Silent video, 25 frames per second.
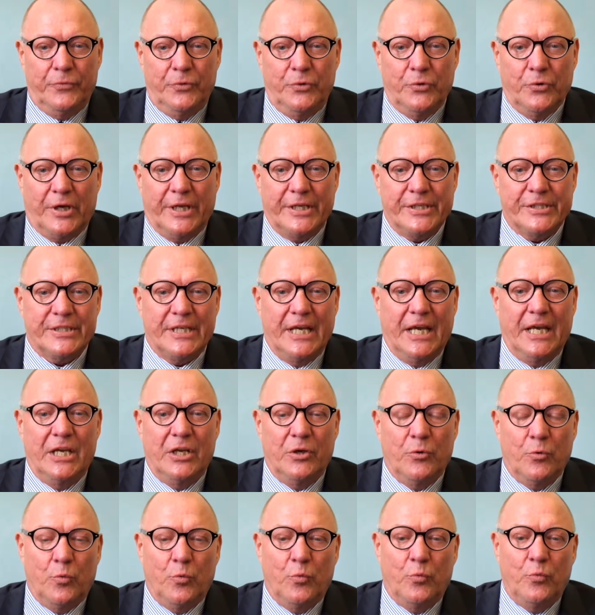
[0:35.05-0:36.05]
you can
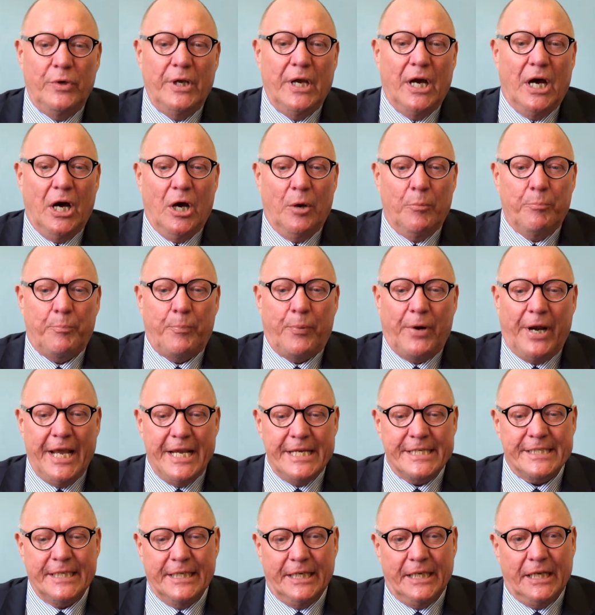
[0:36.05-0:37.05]
say we are
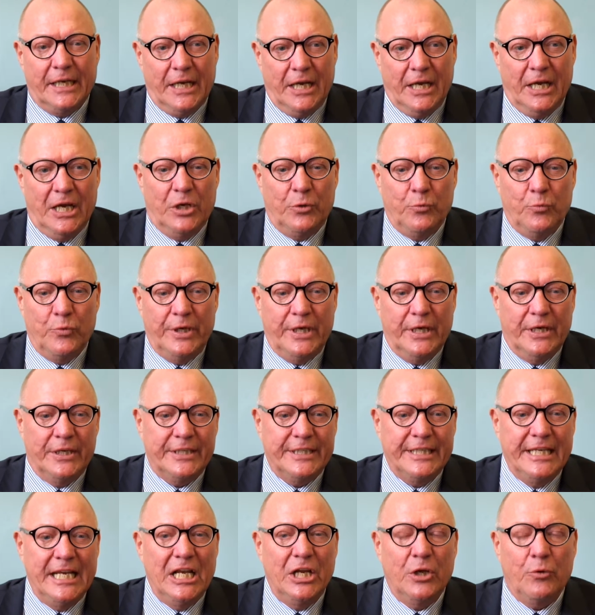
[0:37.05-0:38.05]
placing and we are
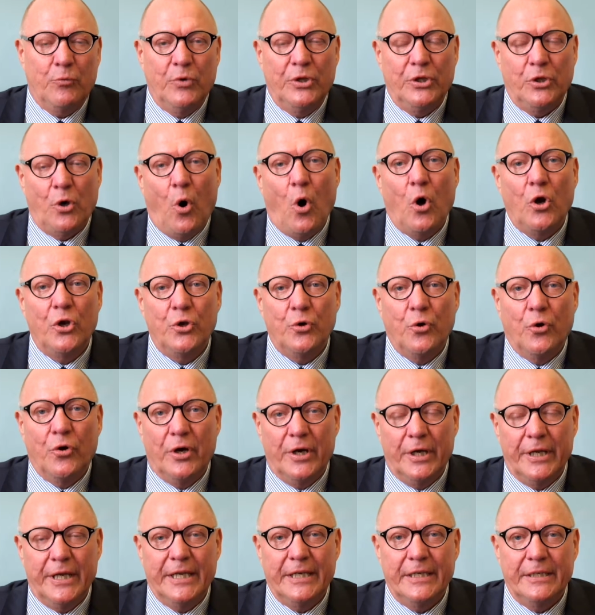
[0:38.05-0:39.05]
dealing with all
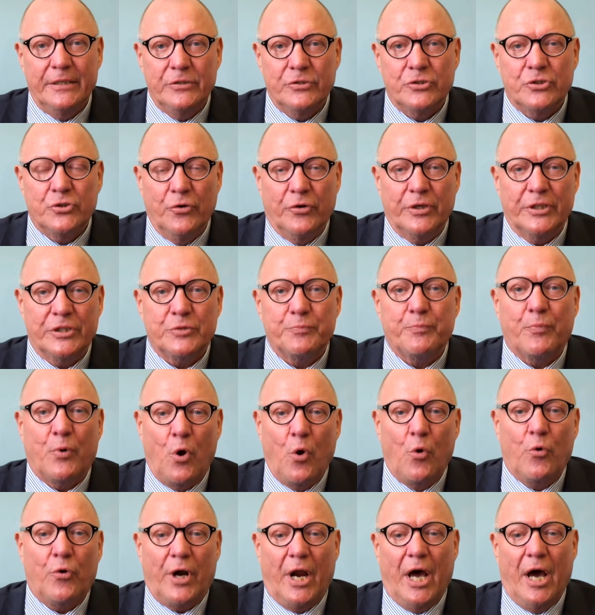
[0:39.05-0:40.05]
your insurance
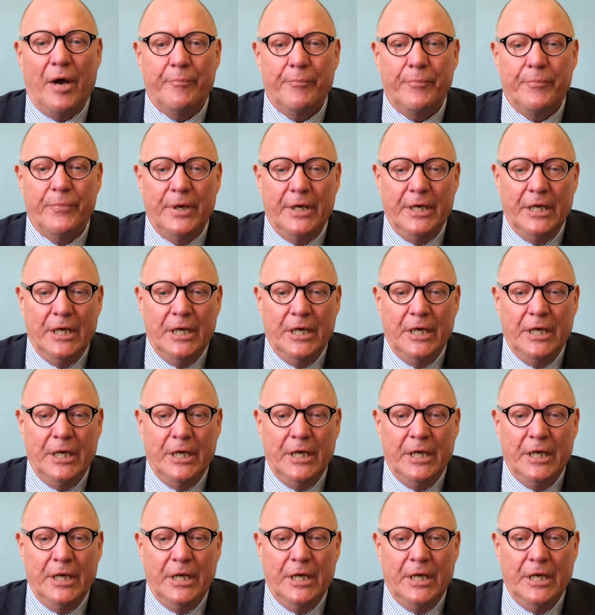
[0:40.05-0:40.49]
program.